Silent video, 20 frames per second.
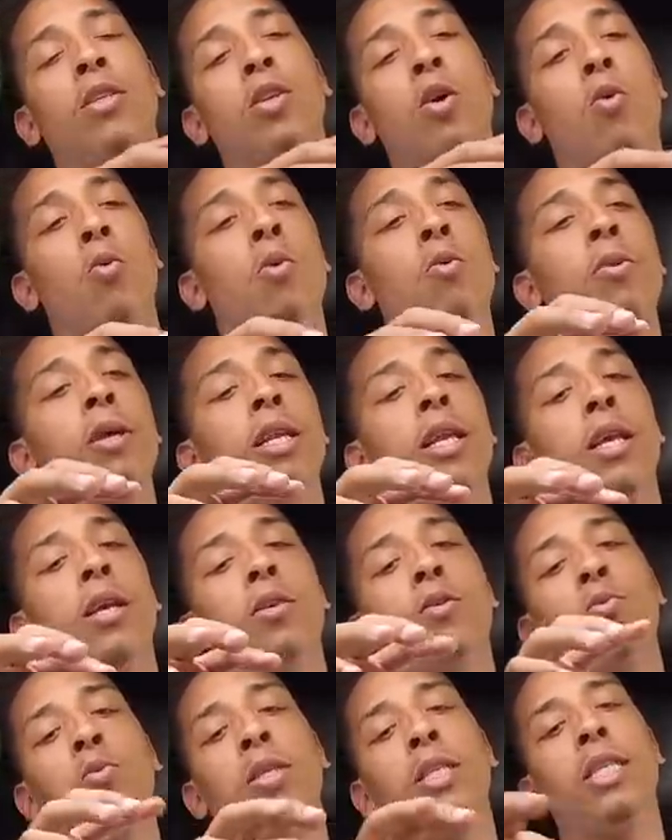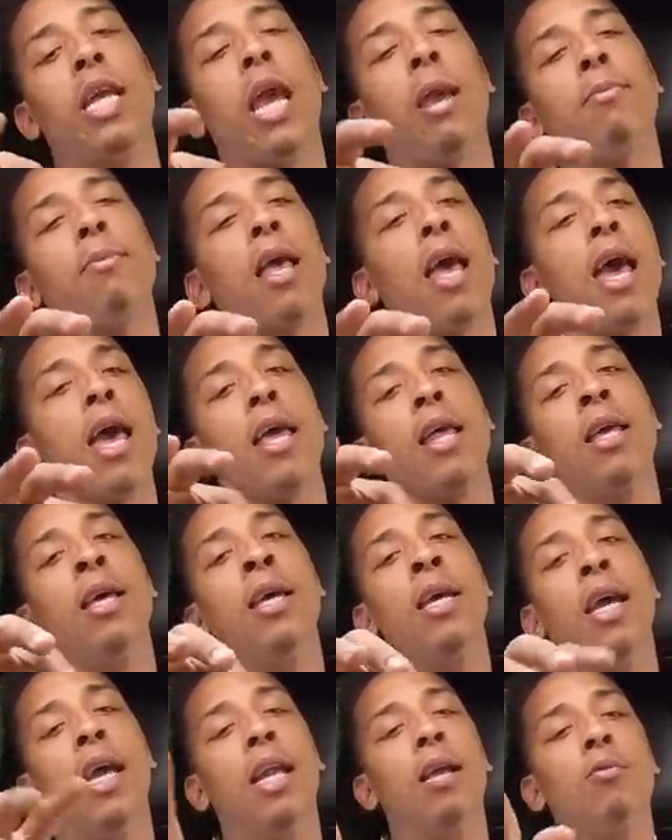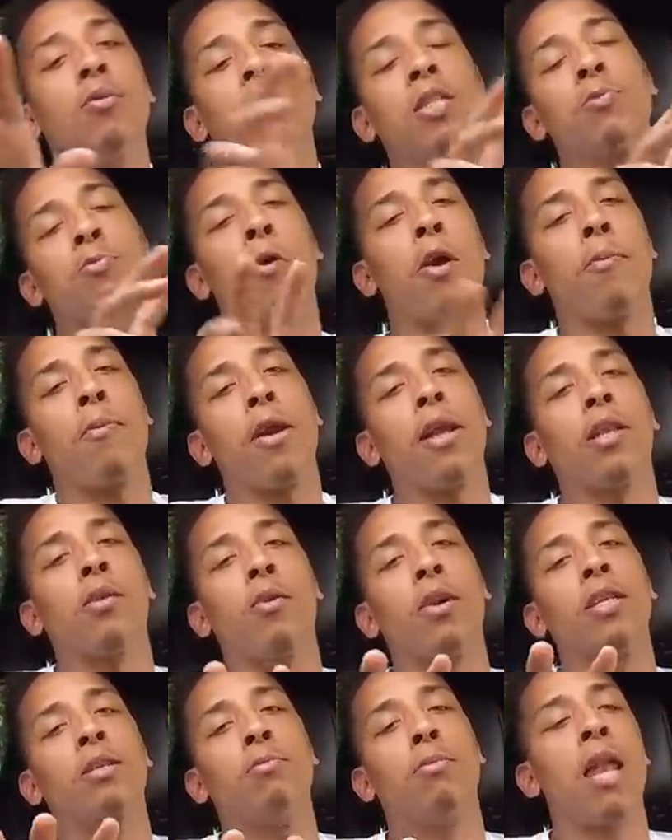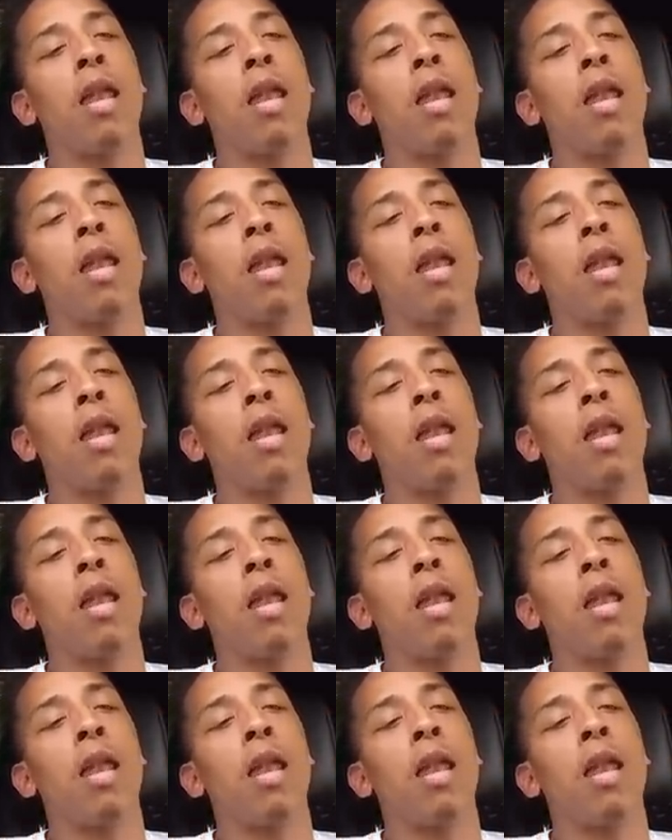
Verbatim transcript: So what we did was we taped that, and then we spray painted the race